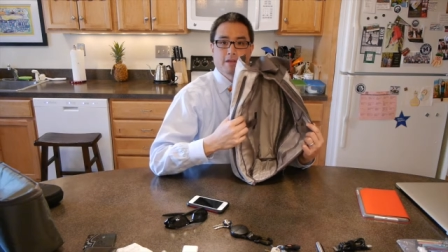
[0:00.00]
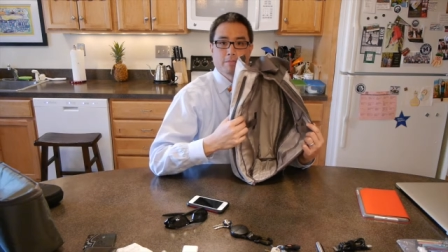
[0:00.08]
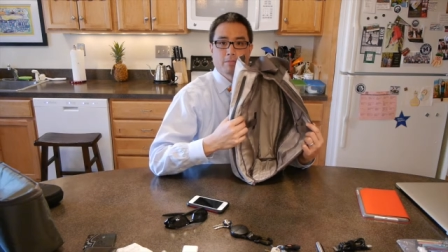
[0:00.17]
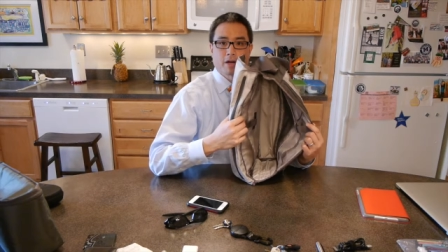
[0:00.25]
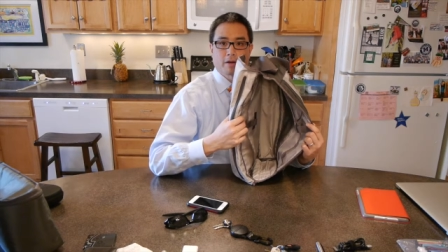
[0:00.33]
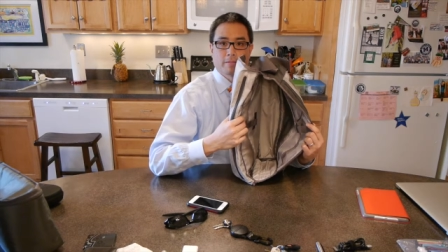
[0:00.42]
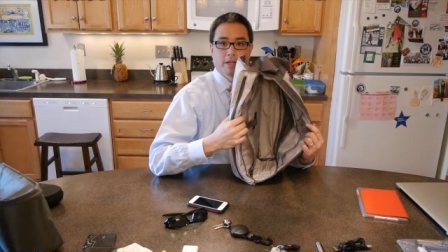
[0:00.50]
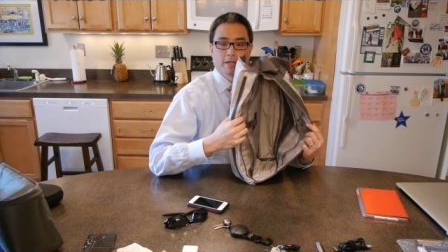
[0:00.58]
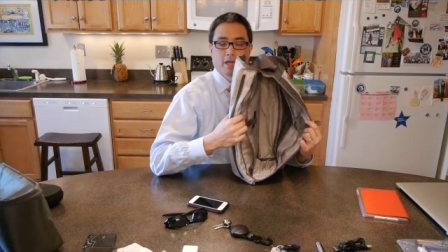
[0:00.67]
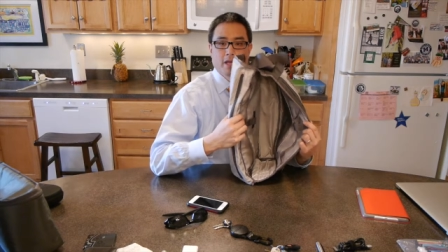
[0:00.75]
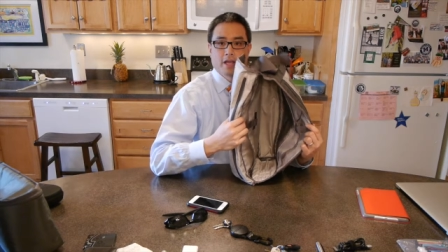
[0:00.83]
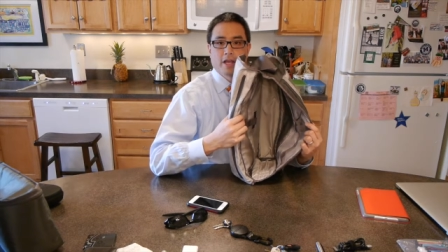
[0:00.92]
compartment,
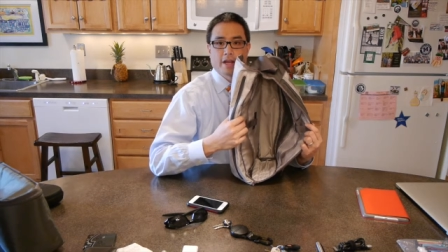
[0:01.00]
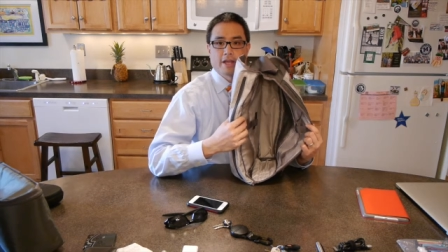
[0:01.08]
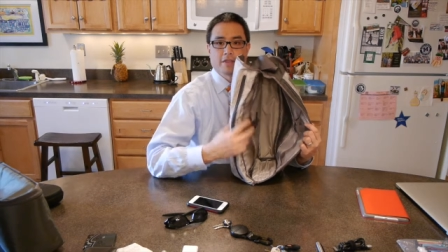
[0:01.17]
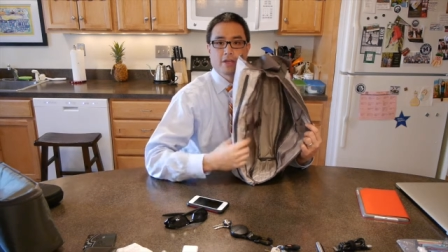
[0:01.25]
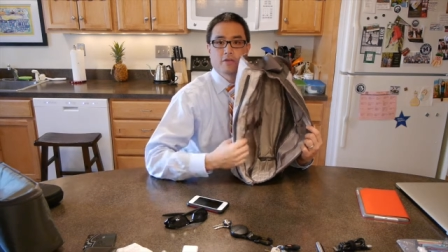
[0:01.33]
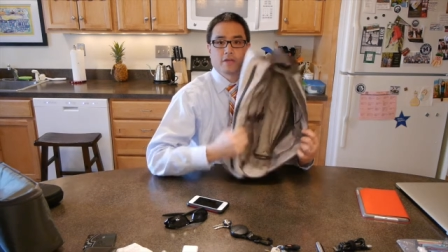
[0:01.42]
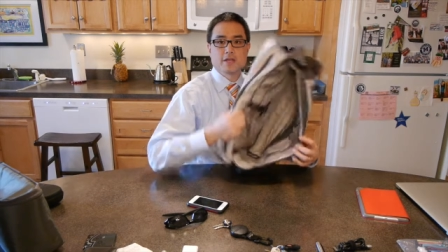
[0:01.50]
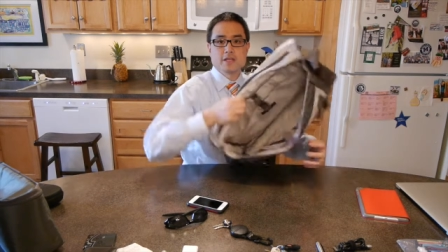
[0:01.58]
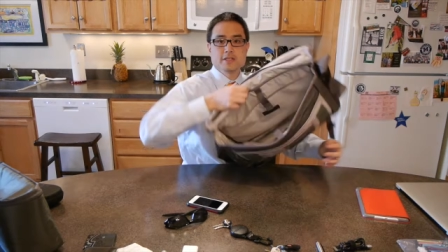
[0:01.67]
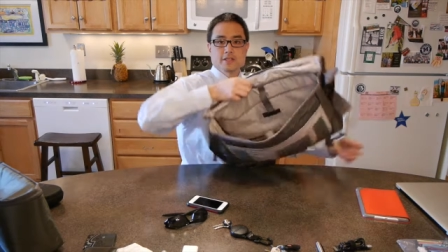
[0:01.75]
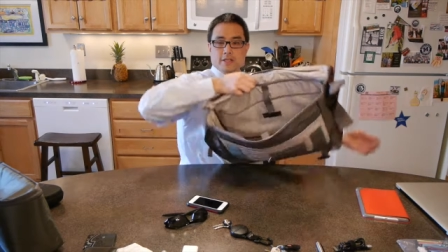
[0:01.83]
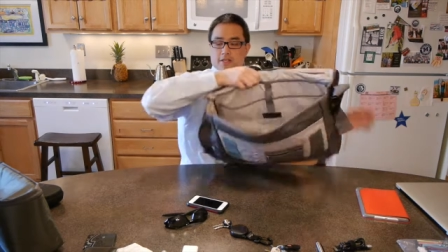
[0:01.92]
and I think you can
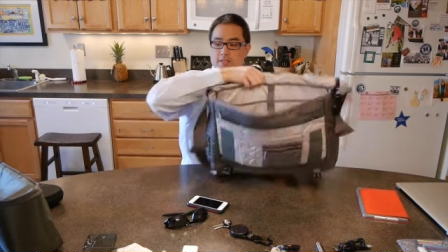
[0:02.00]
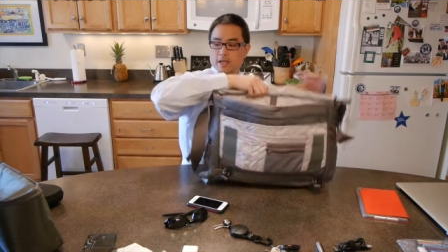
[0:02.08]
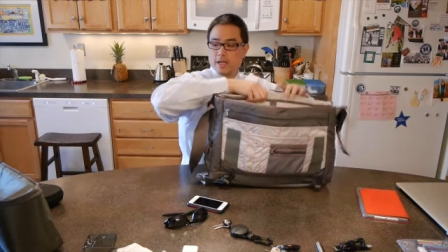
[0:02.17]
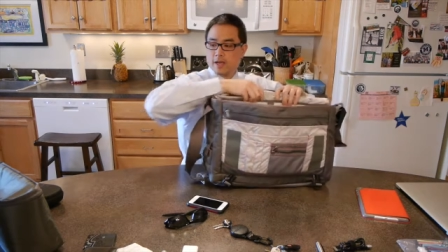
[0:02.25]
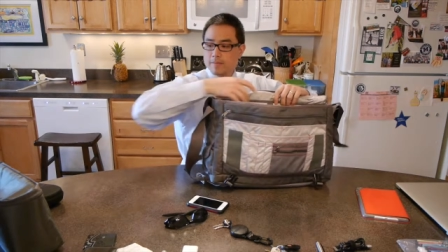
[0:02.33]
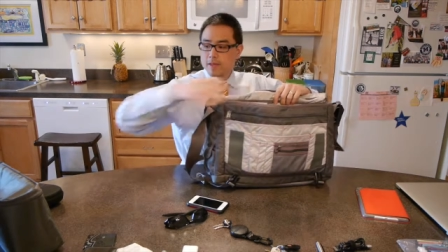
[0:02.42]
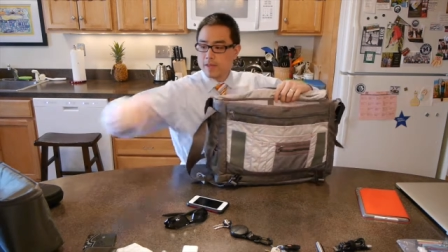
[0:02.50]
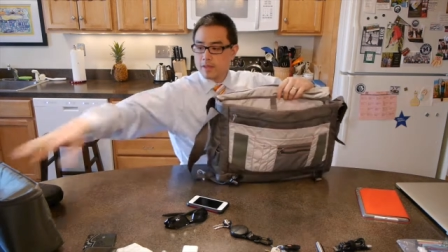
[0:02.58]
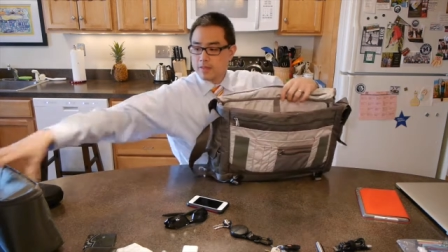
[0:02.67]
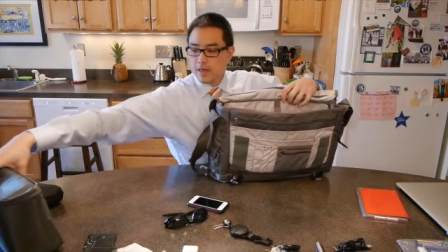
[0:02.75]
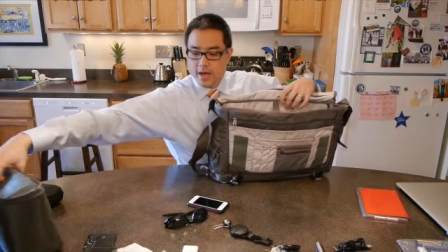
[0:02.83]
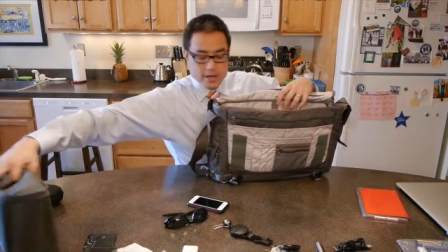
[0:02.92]
easily see
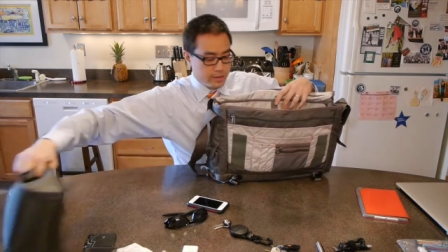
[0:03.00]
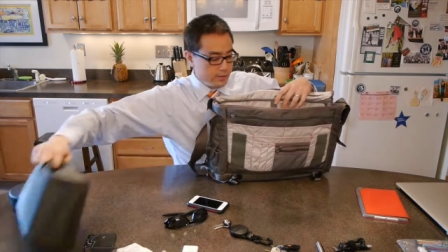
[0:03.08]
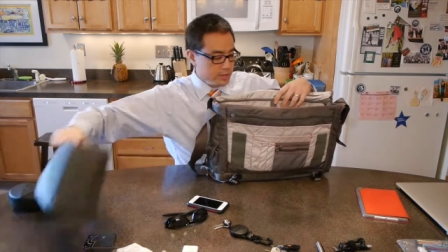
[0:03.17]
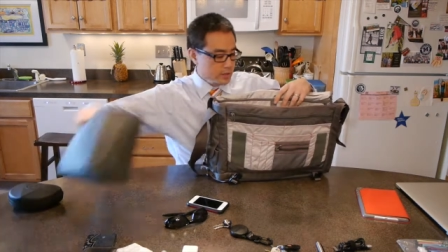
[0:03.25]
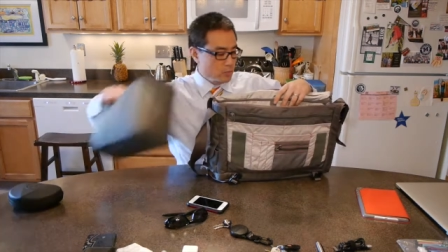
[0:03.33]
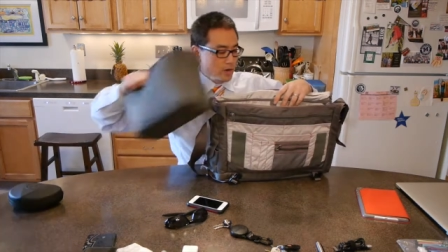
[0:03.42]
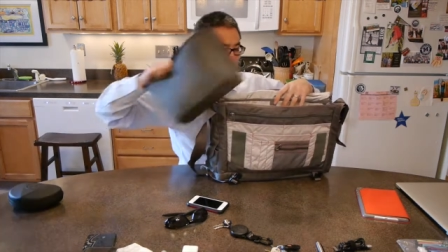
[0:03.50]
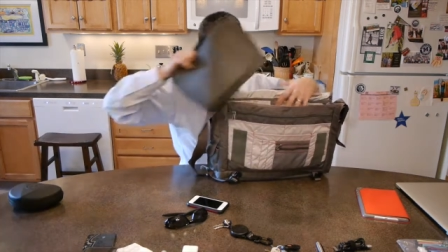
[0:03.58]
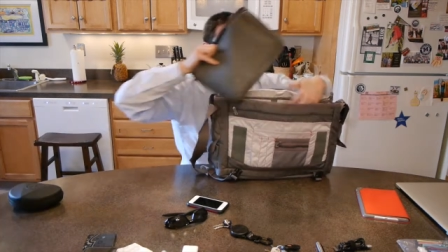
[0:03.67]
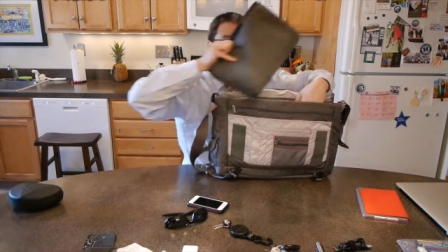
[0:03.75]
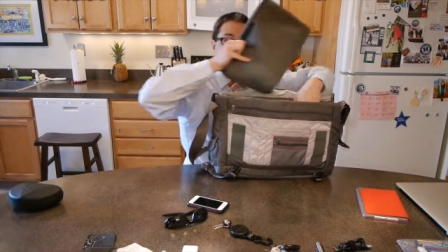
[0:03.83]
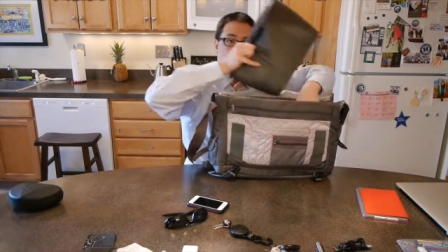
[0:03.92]
that this is one of
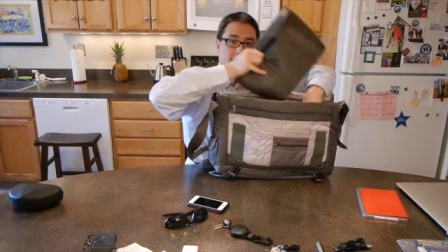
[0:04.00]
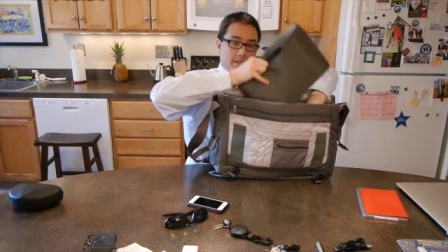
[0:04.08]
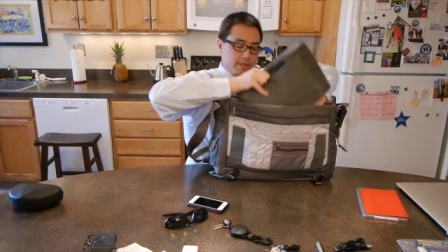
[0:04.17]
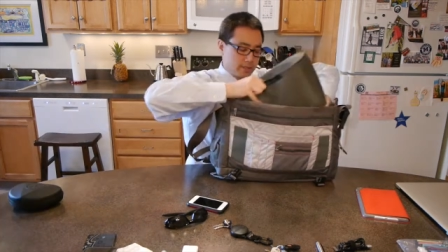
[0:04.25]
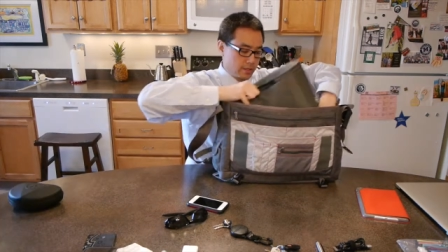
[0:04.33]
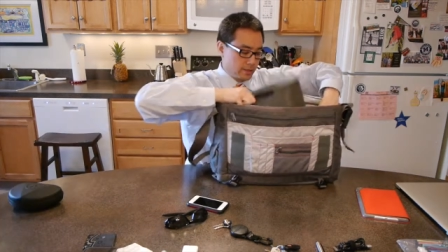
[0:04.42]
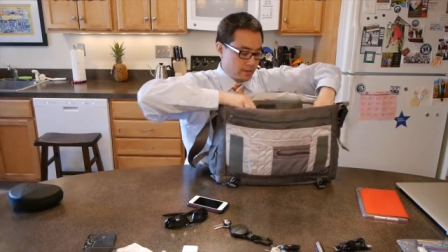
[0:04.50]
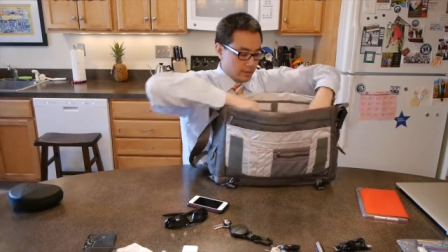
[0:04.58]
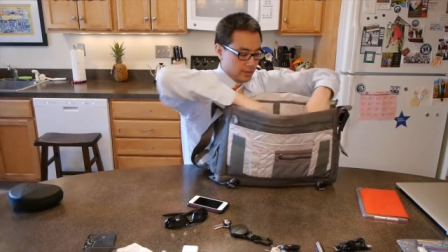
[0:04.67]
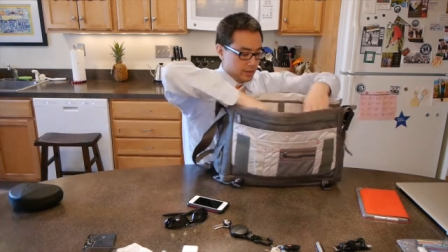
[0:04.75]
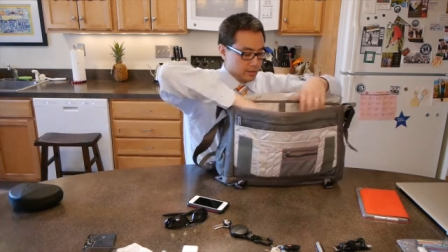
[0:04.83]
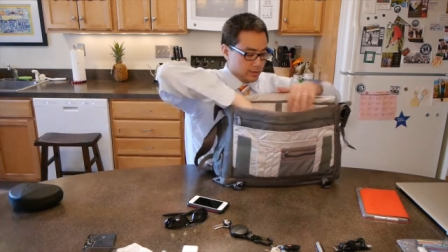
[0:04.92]
the widest
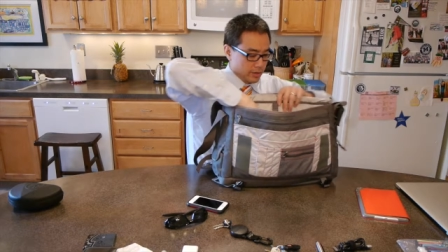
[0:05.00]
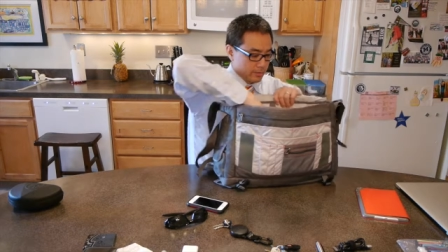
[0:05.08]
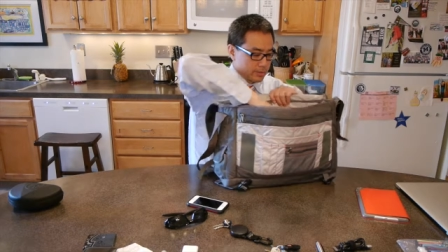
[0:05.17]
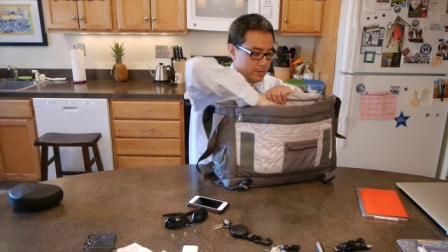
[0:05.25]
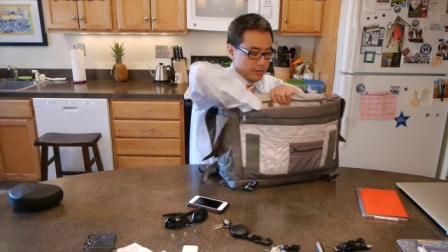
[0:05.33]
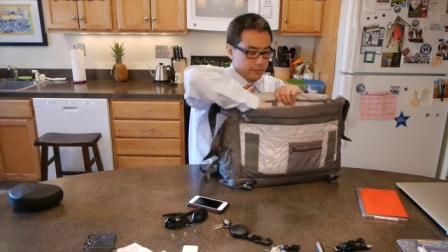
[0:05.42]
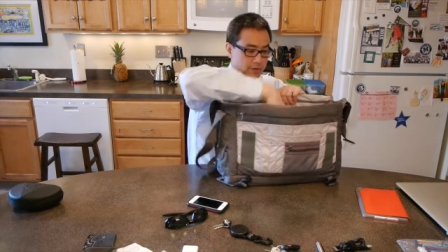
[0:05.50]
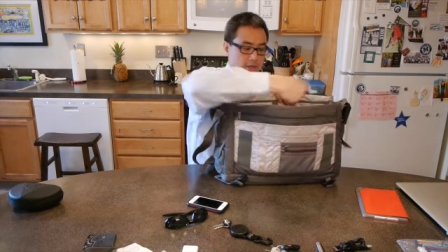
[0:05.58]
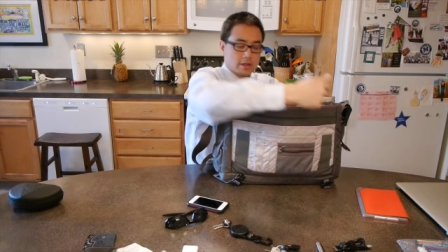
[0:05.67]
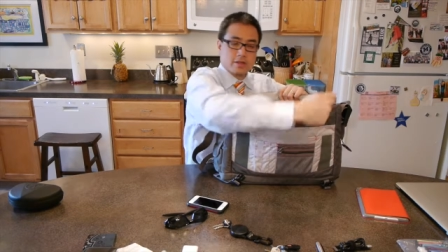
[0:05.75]
in terms of